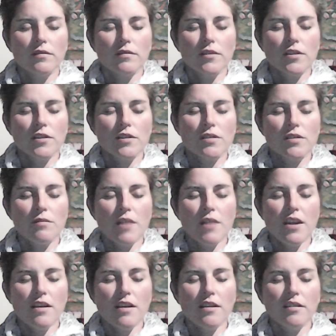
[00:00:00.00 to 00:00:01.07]
to
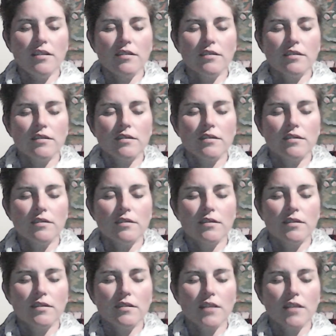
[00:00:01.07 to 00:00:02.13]
surrender
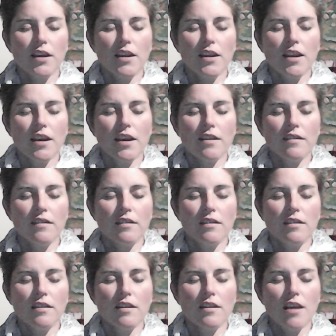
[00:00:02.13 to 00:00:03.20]
and let
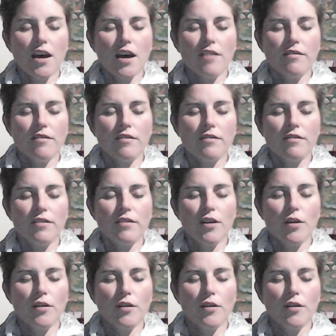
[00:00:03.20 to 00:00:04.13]
the life flow.